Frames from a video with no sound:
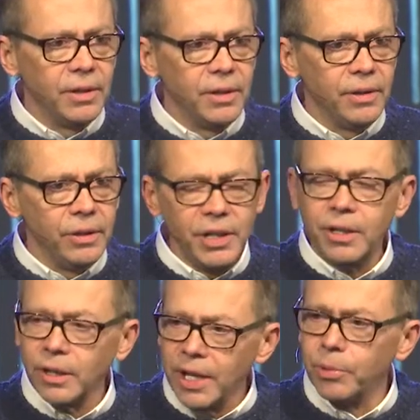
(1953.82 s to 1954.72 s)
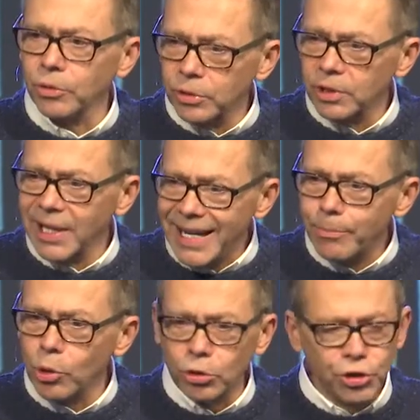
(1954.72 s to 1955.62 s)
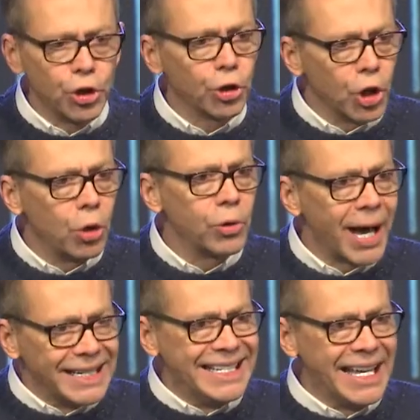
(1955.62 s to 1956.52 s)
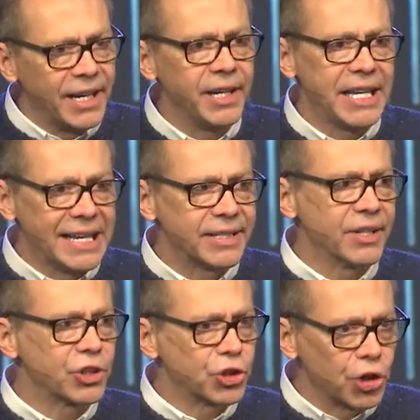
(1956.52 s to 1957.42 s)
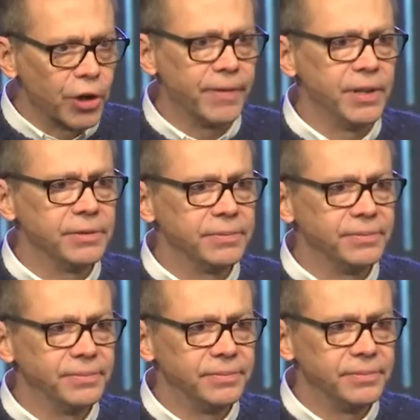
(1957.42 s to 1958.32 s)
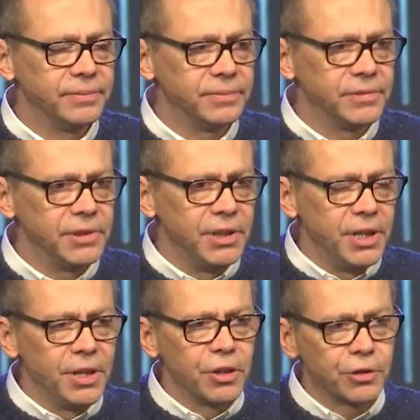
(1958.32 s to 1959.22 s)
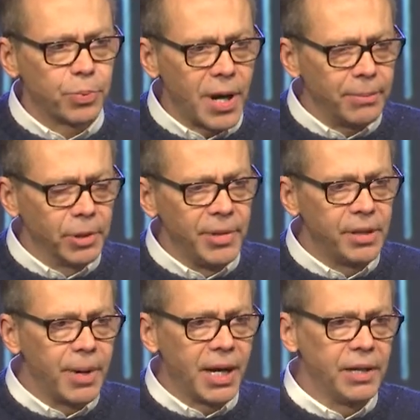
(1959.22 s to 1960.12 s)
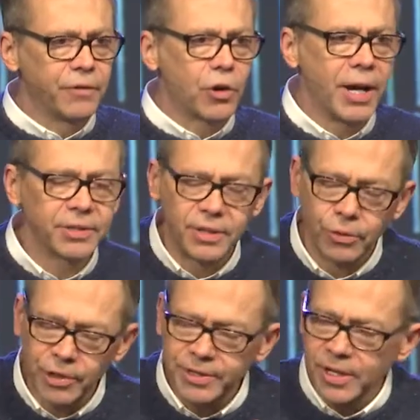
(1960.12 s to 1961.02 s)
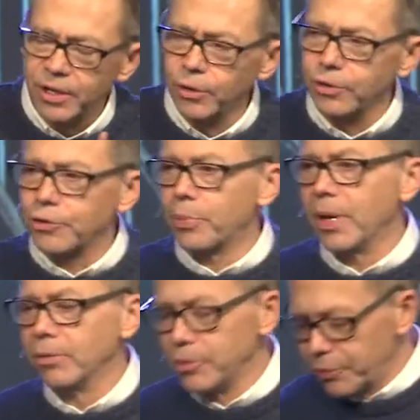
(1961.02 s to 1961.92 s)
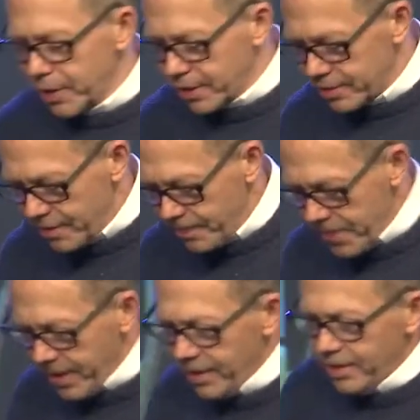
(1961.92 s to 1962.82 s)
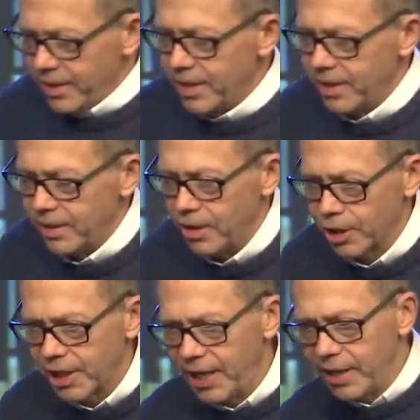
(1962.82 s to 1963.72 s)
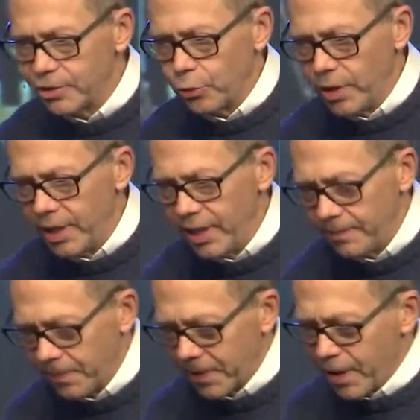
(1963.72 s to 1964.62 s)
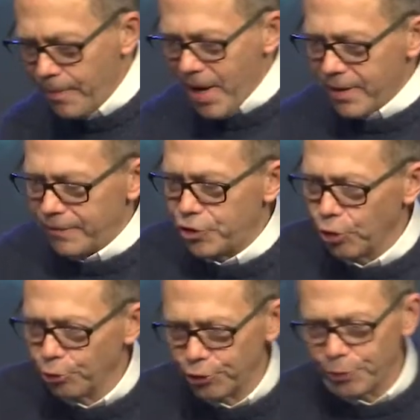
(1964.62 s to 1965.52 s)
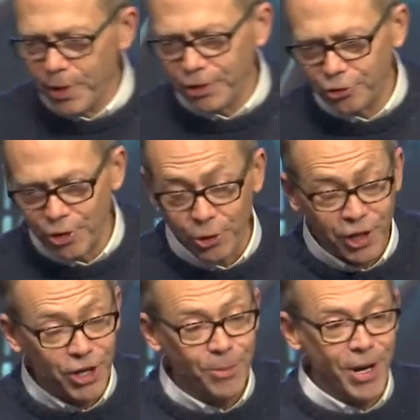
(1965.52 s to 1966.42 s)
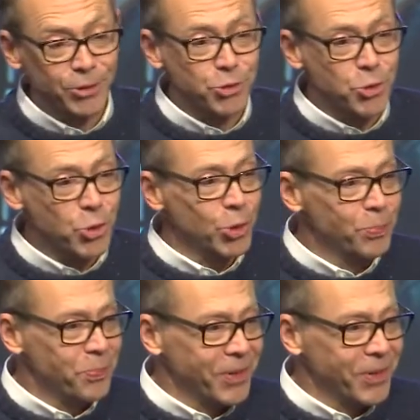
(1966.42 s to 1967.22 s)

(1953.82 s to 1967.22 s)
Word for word: you need to label, label your own identity as a servant. There's a problem in the body of Christ. And the reason I know there's a problem is because uh, our kids, when they come out of children's ministry or they come out of school,